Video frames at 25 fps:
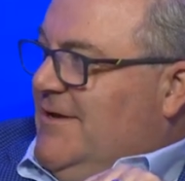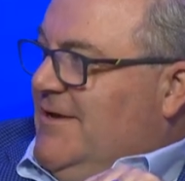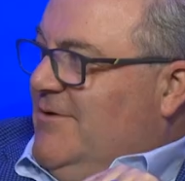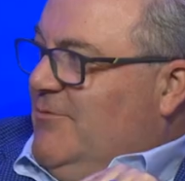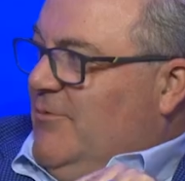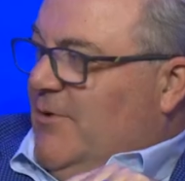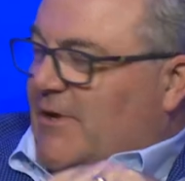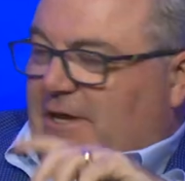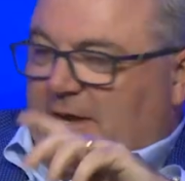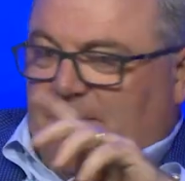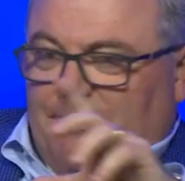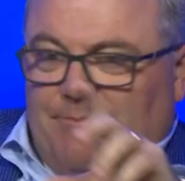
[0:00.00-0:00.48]

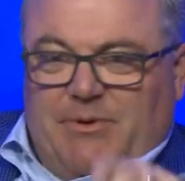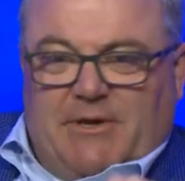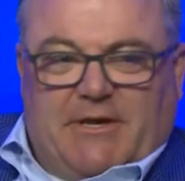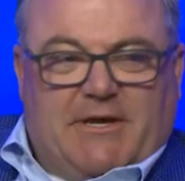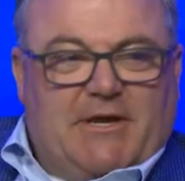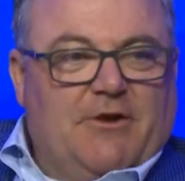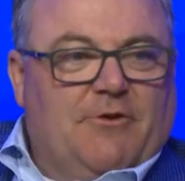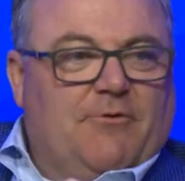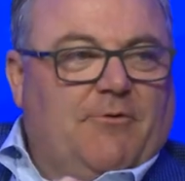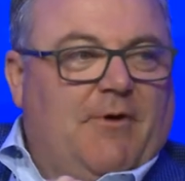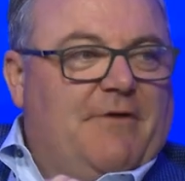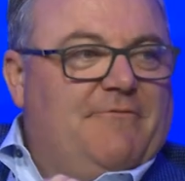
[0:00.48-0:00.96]
We keep
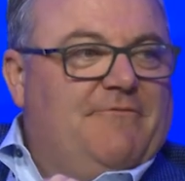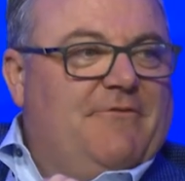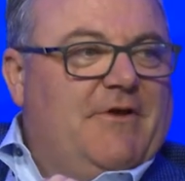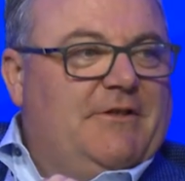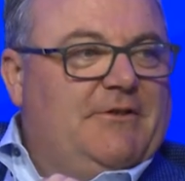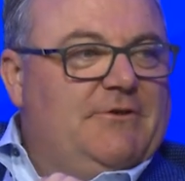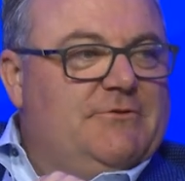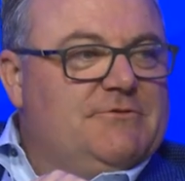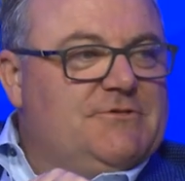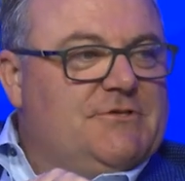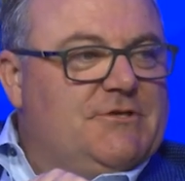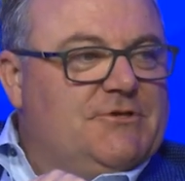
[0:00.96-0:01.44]
picking great
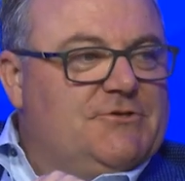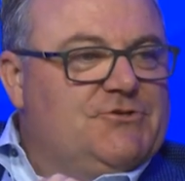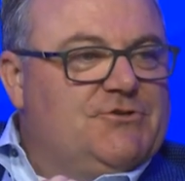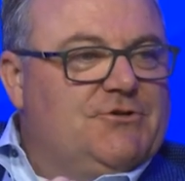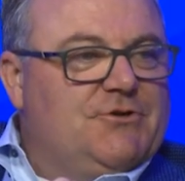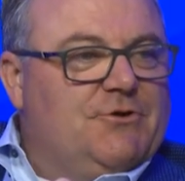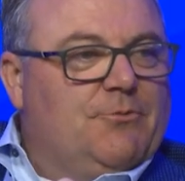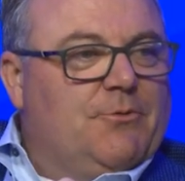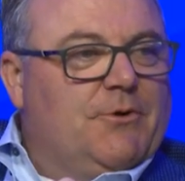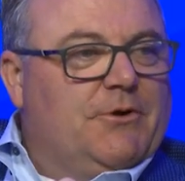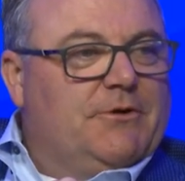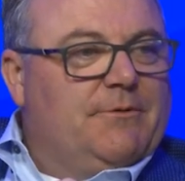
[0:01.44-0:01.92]
venues. This
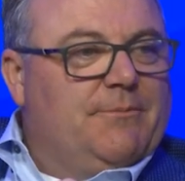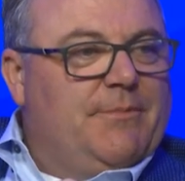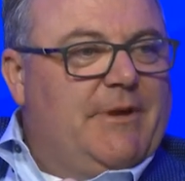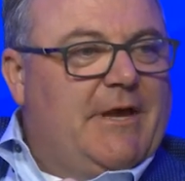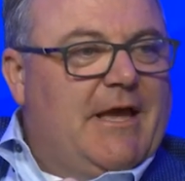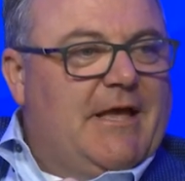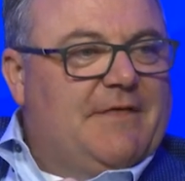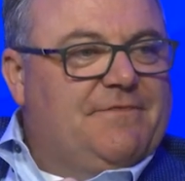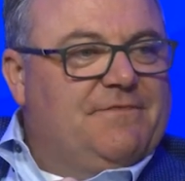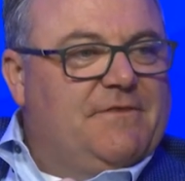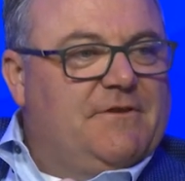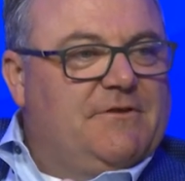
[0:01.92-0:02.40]
year we're going to be
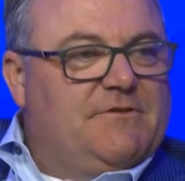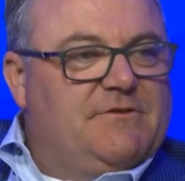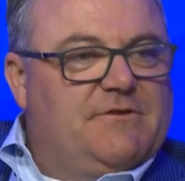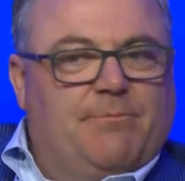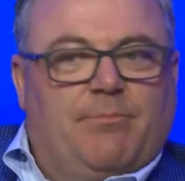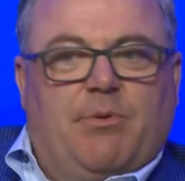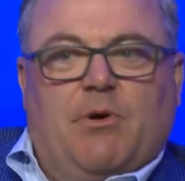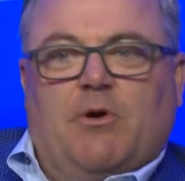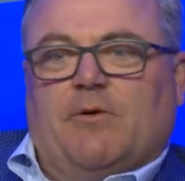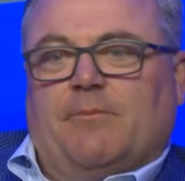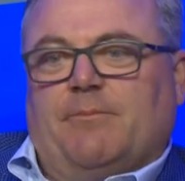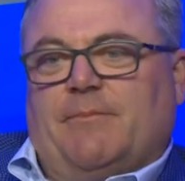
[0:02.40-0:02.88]
at the
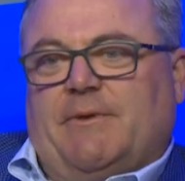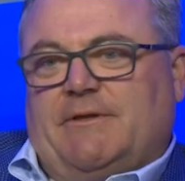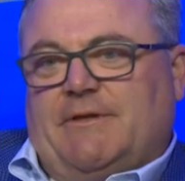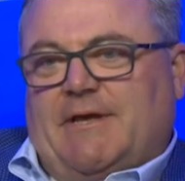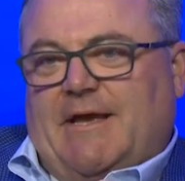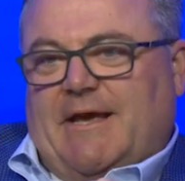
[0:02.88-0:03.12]
department